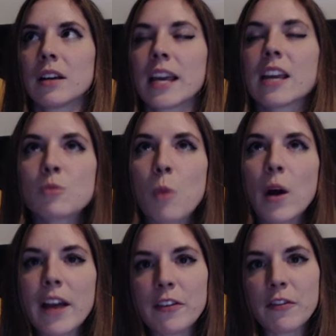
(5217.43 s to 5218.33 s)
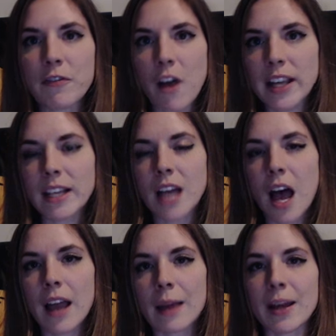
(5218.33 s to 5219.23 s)
he's won every fucking
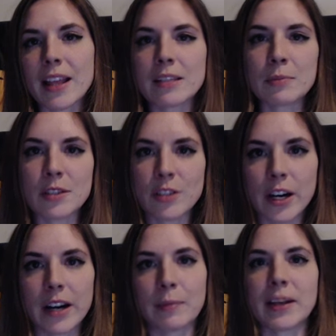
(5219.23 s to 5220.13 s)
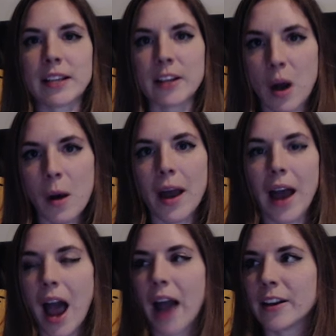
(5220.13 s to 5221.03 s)
time, and that's absurd because I know
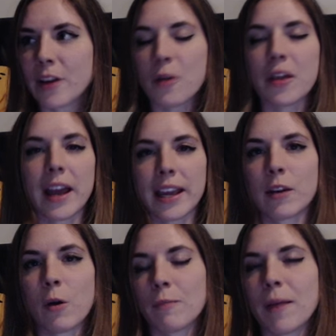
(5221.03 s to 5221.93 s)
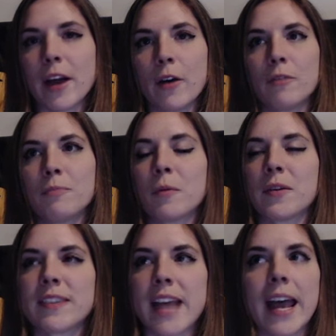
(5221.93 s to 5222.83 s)
that I can hold my own. But
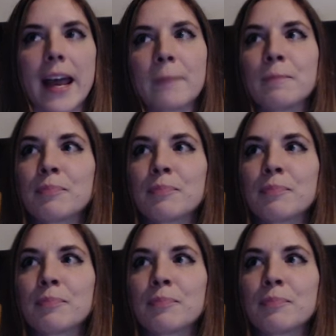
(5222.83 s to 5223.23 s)
with Tay,